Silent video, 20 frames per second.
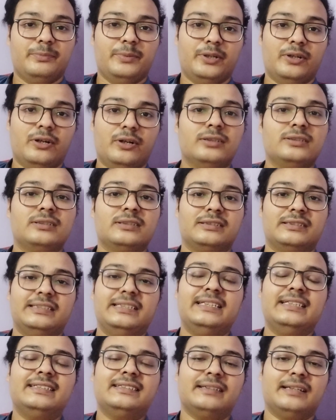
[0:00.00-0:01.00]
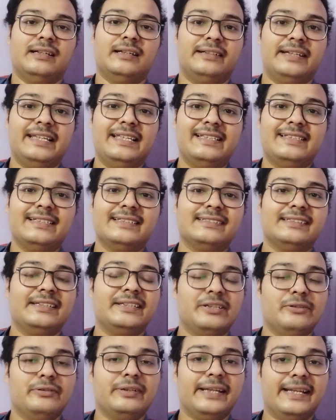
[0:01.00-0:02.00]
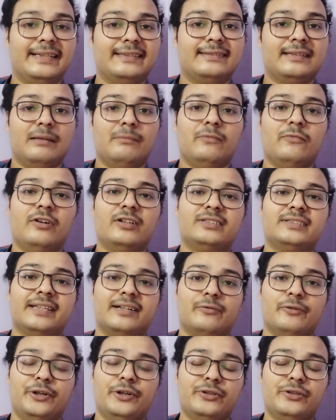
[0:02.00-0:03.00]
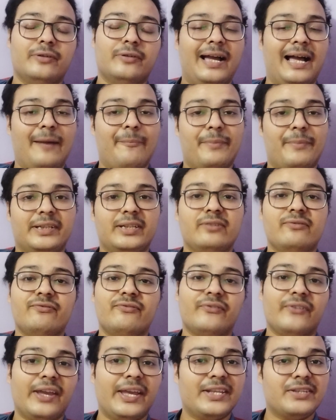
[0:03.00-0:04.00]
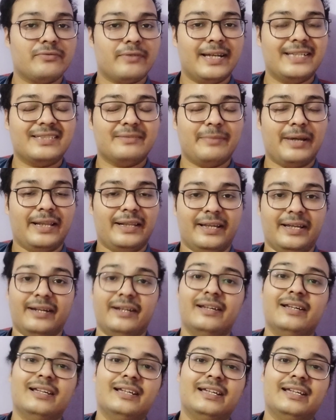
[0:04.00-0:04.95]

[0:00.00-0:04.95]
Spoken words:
because this TCS NQT exam was going to happen in phase wise manner.